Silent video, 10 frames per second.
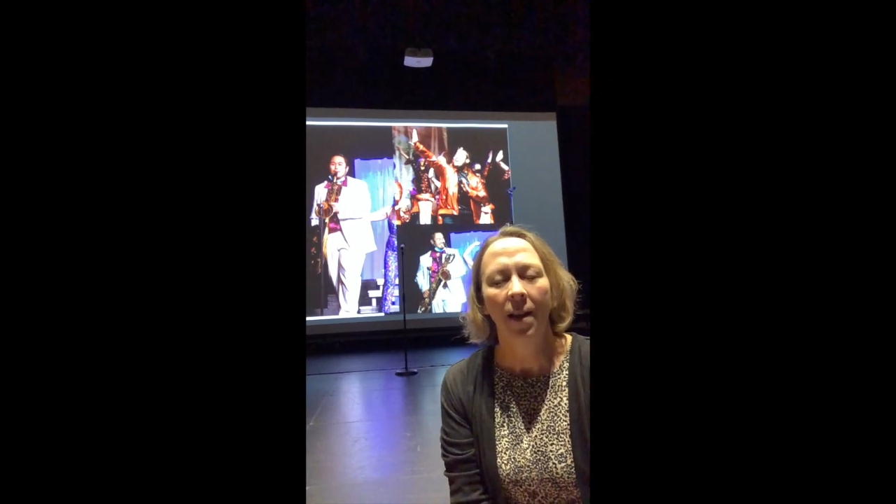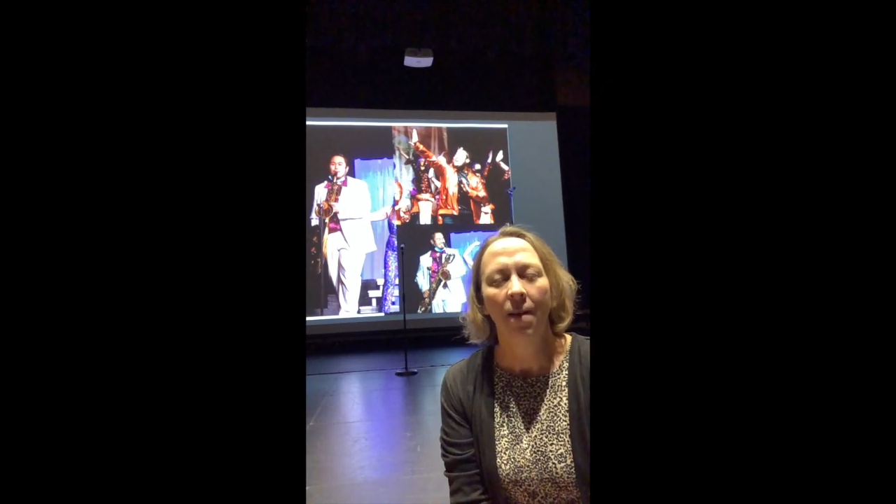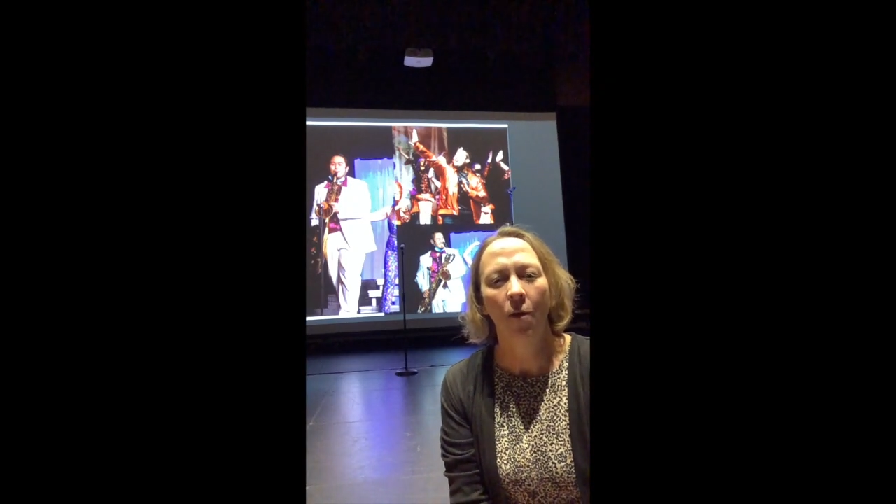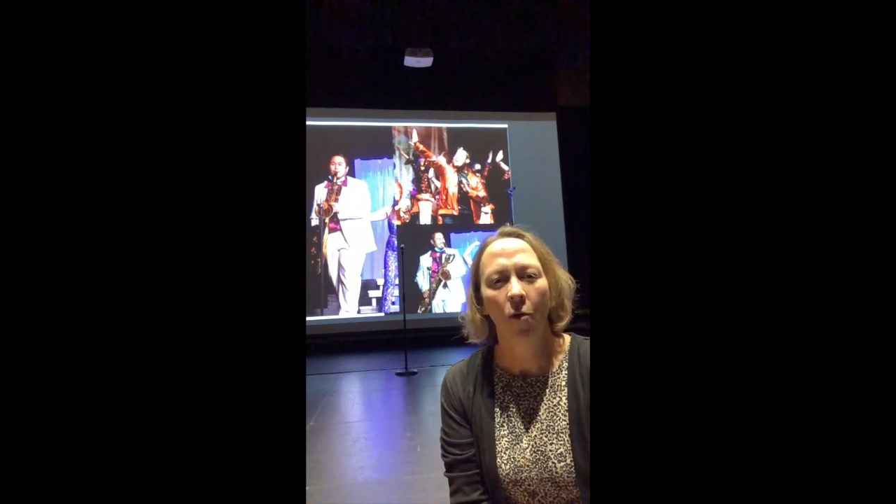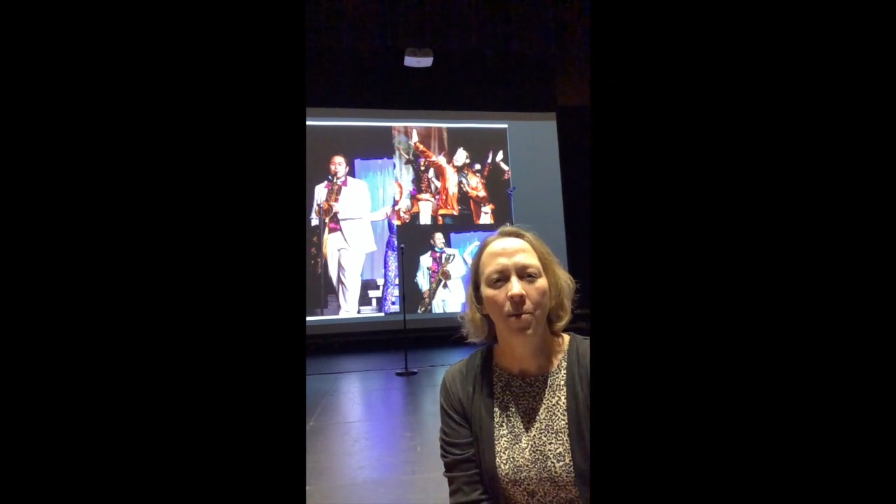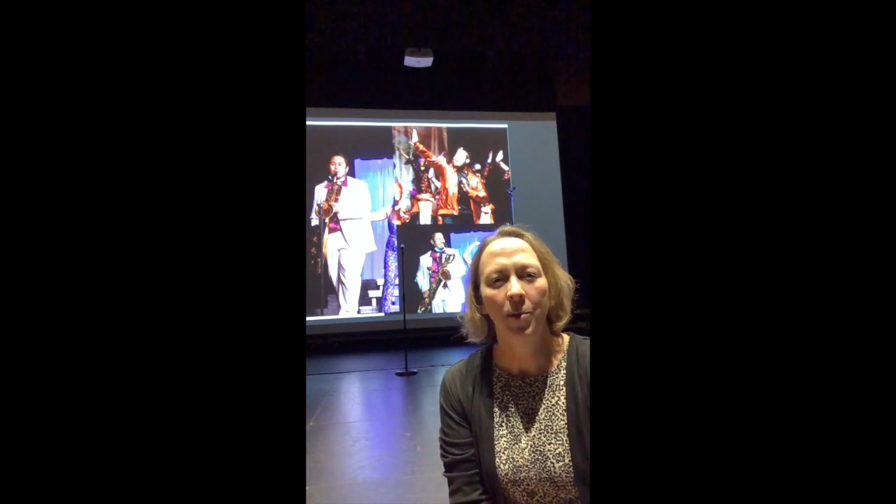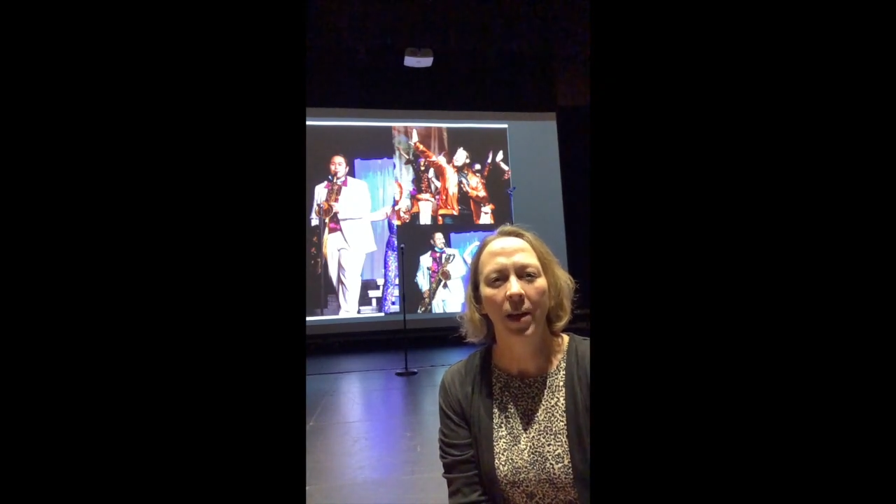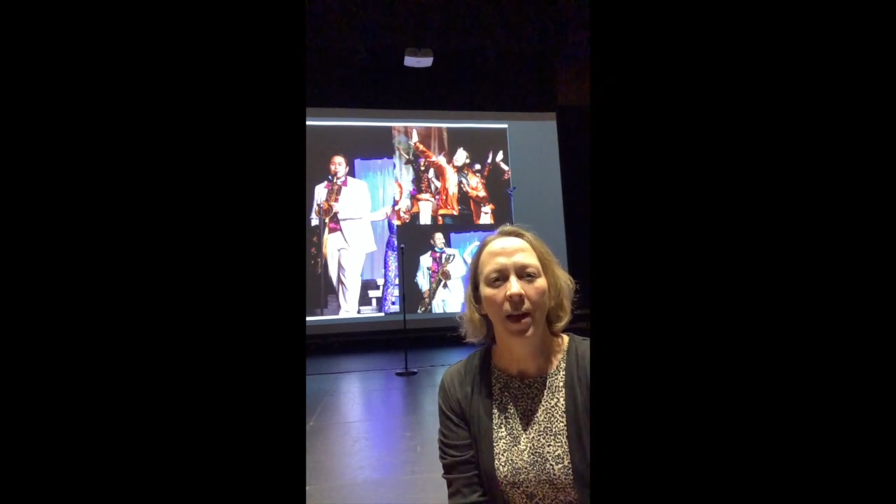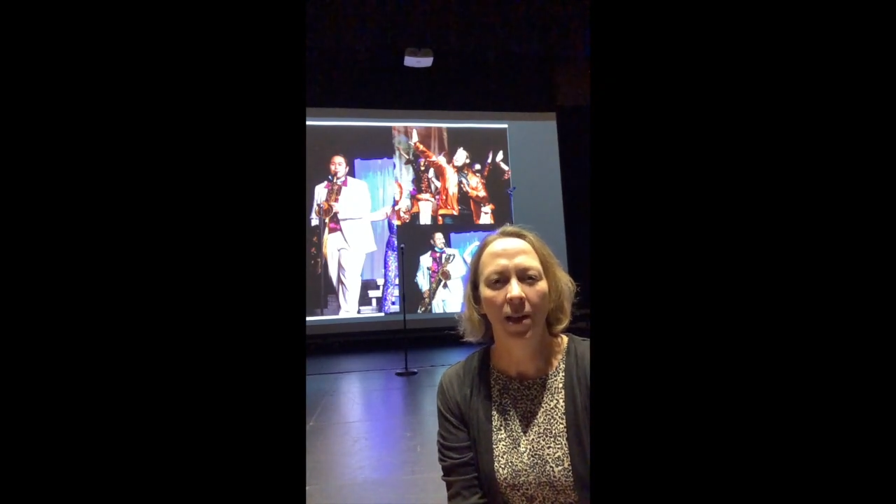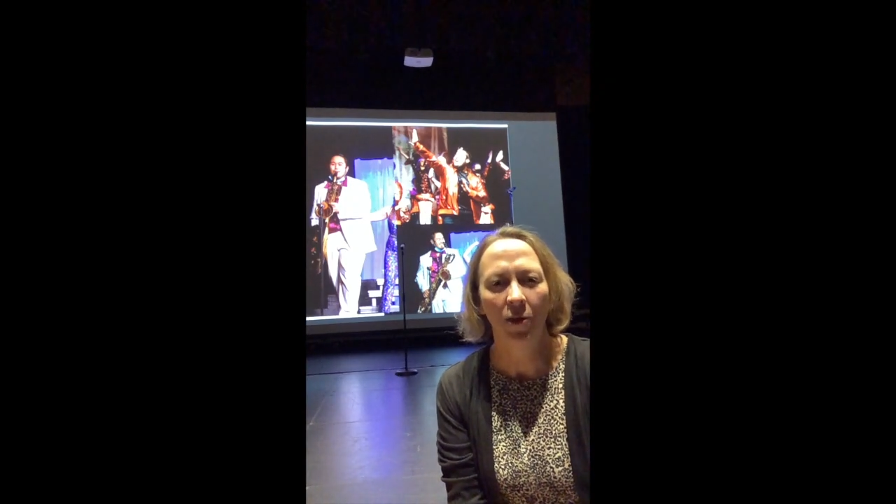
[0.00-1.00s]
vocal music,
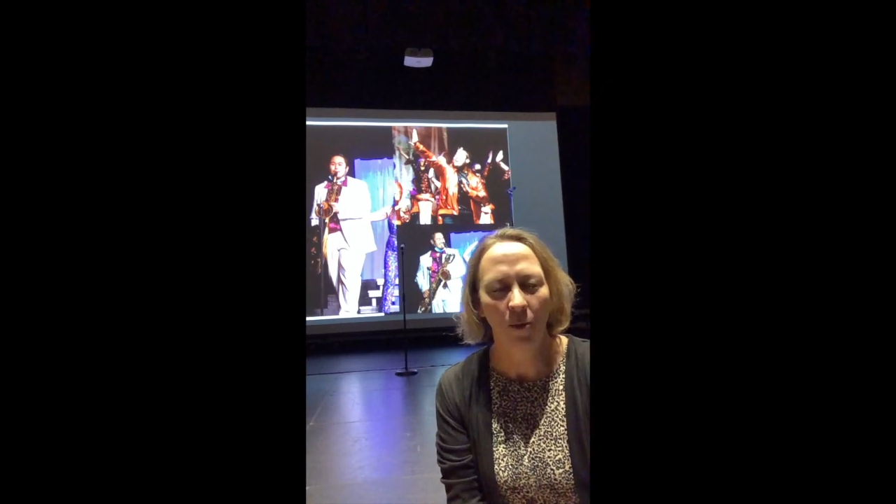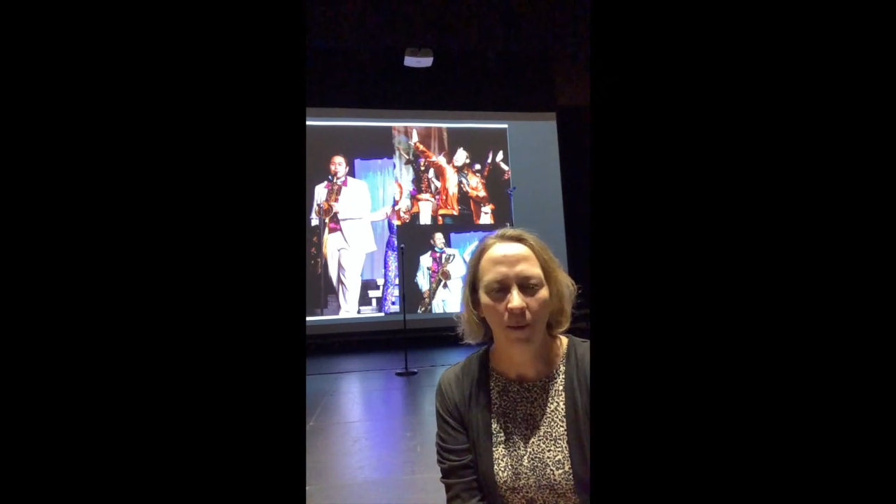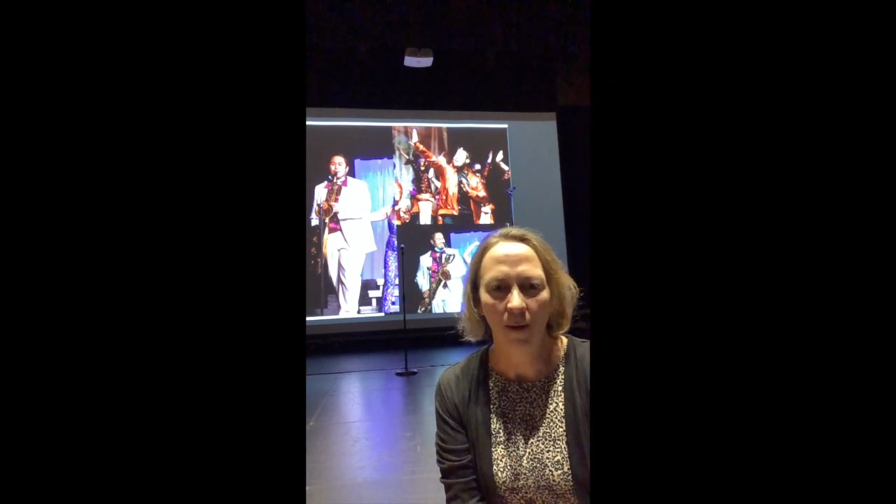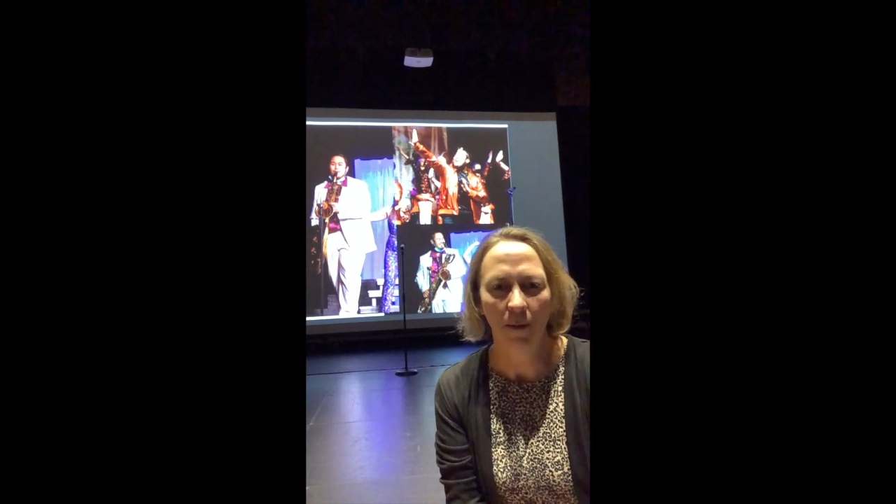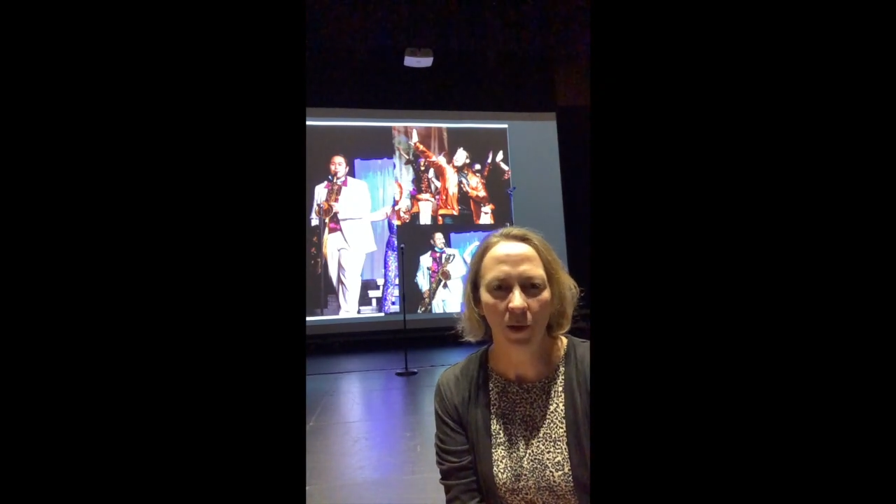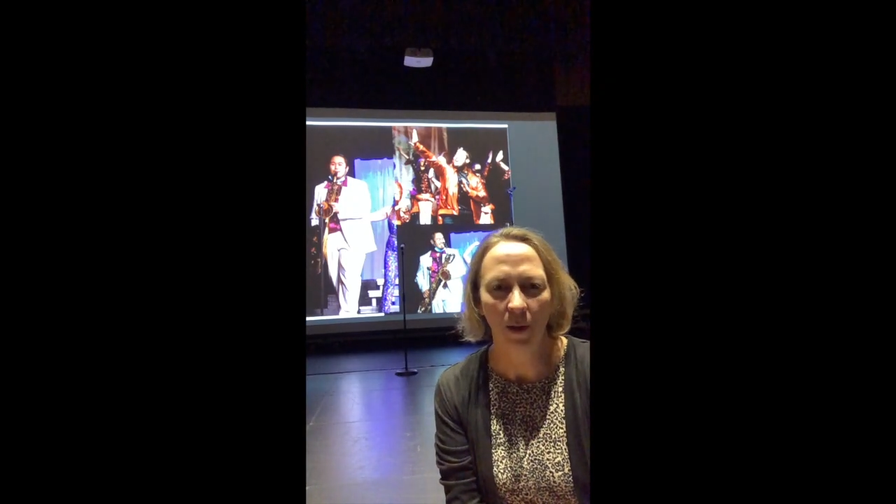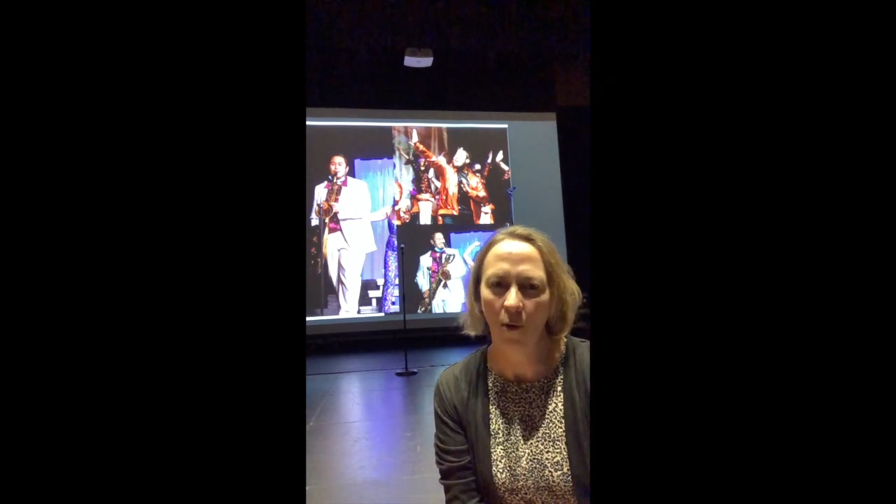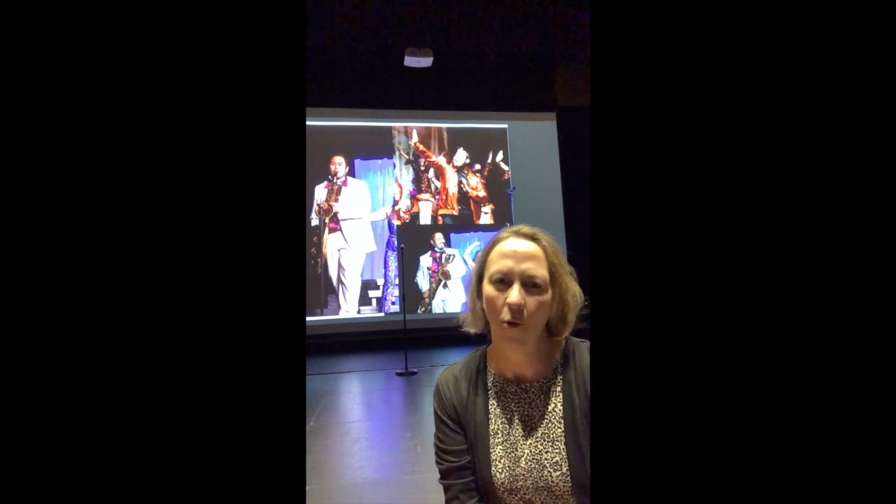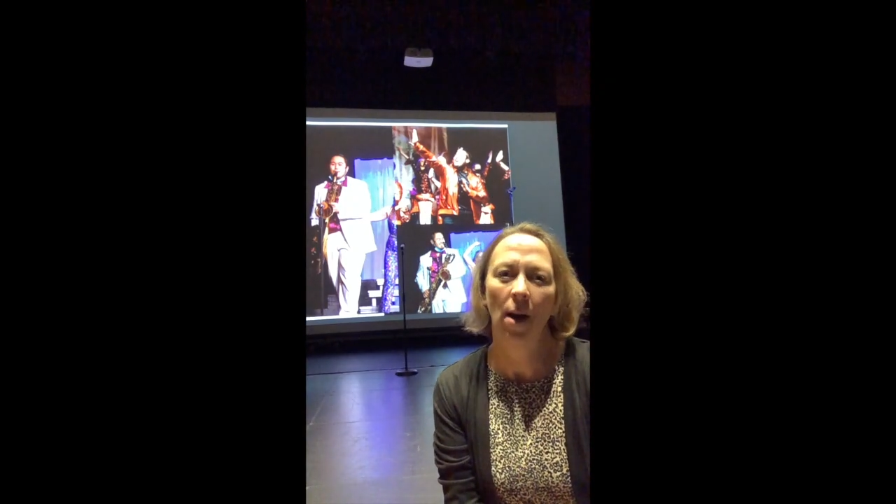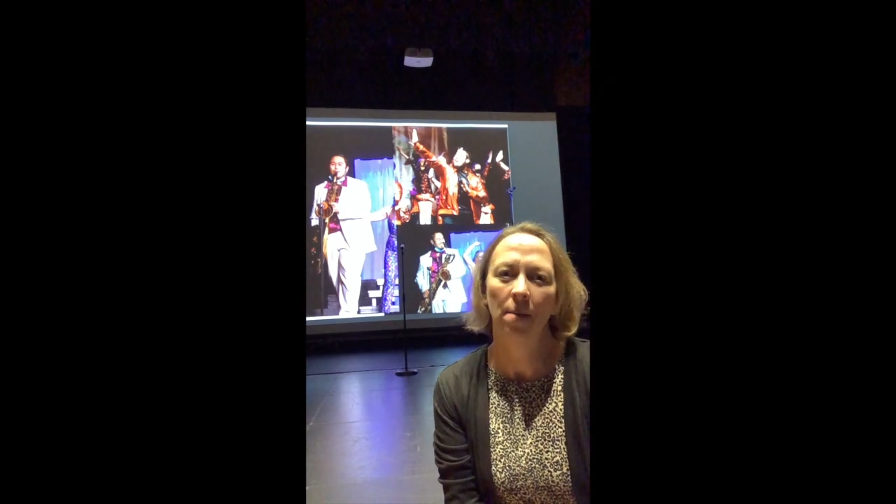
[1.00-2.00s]
and instrumental music
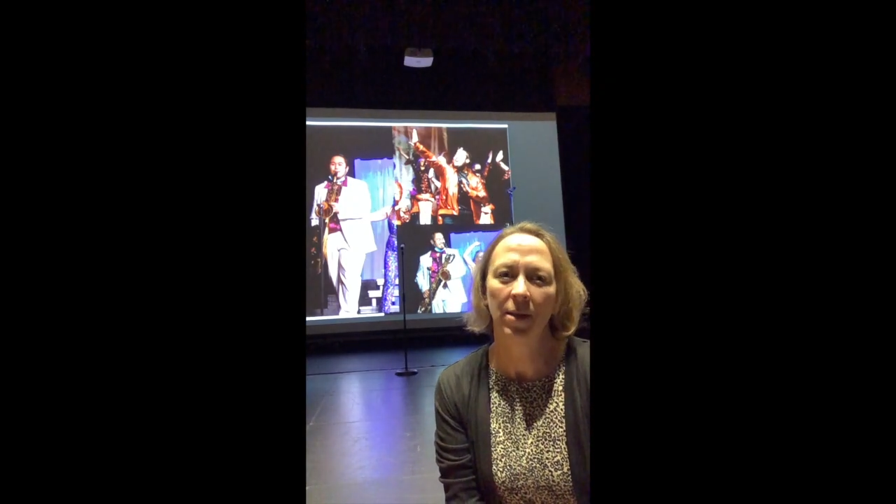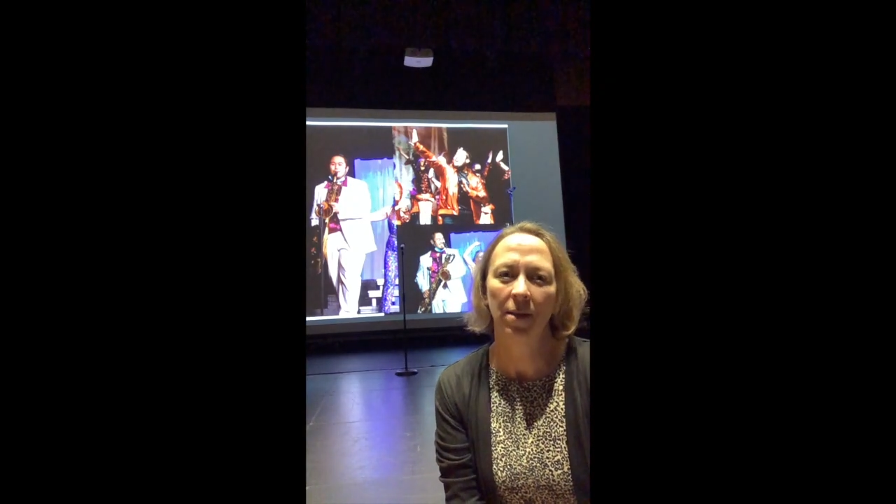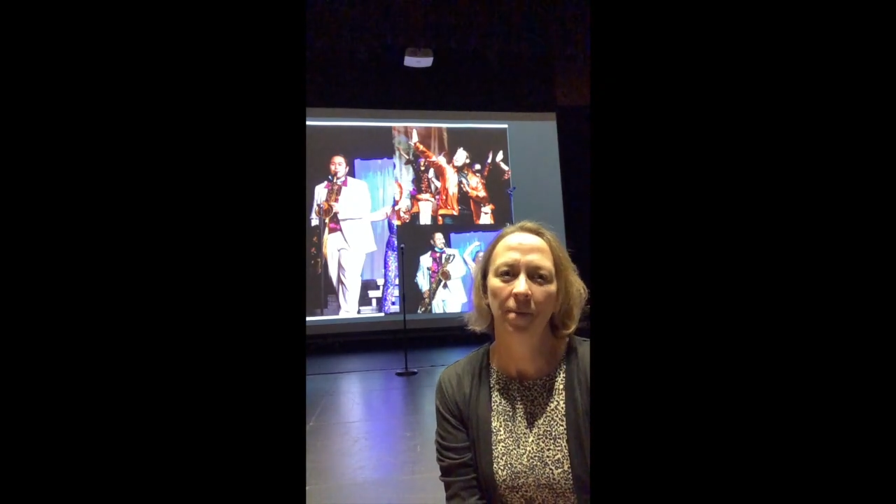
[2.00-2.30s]
programs.